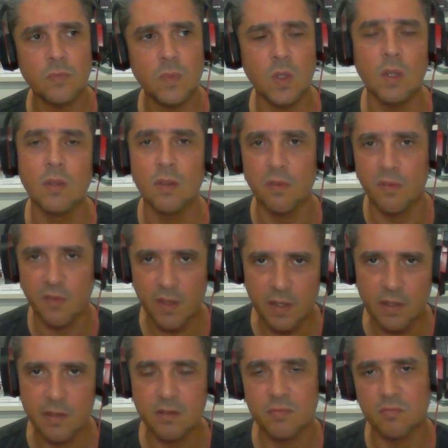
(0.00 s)
The
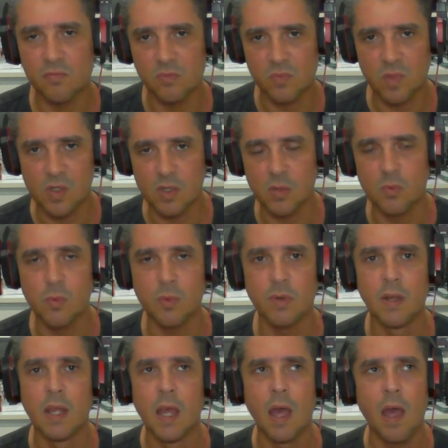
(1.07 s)
villain is a woman.
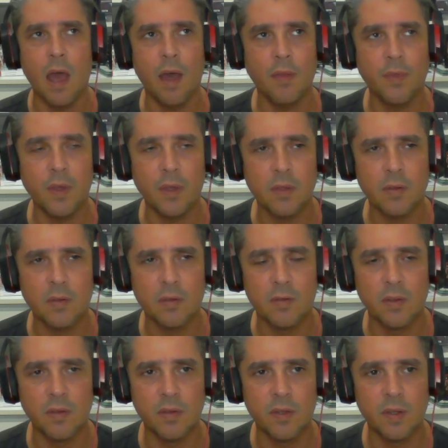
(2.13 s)
I think
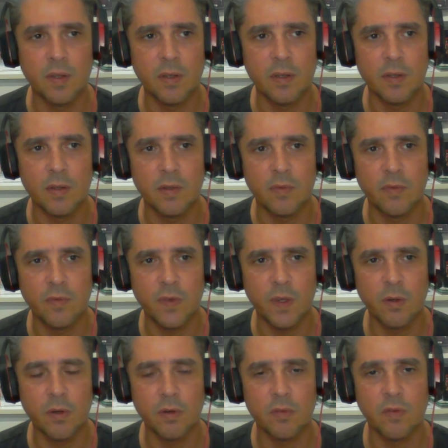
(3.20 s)
the
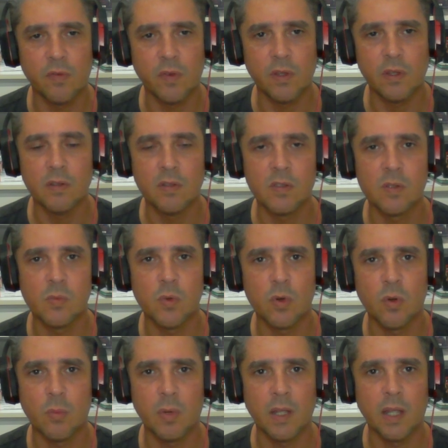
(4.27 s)
figure of the villain is more
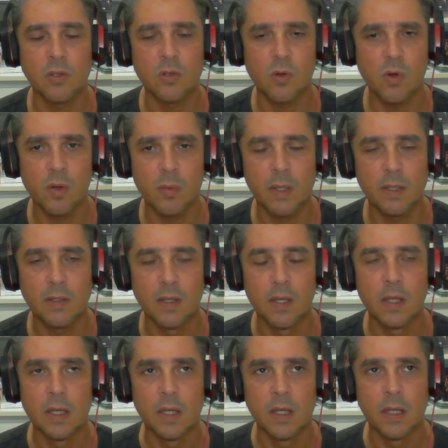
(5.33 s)
obligatory, but
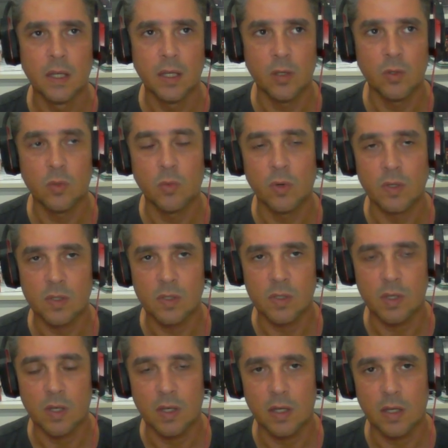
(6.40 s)
it was
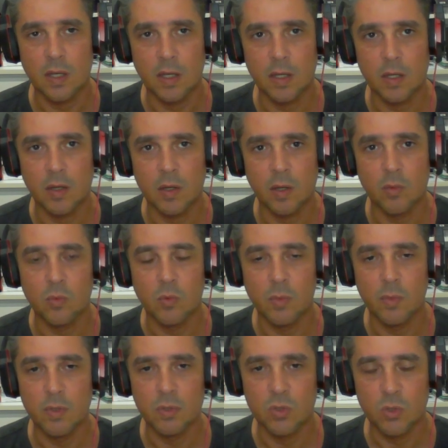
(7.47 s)
a
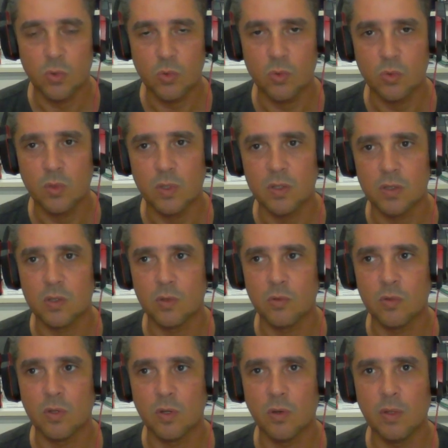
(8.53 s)
woman too. So
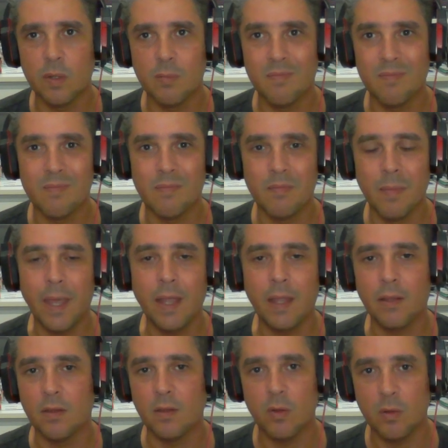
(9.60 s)
the only
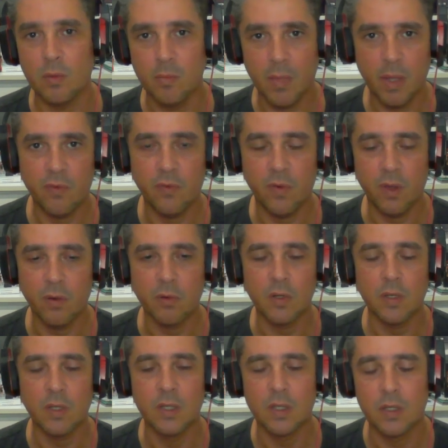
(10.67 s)
main figure
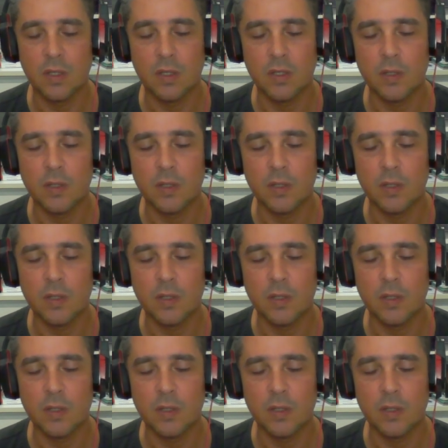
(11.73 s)
in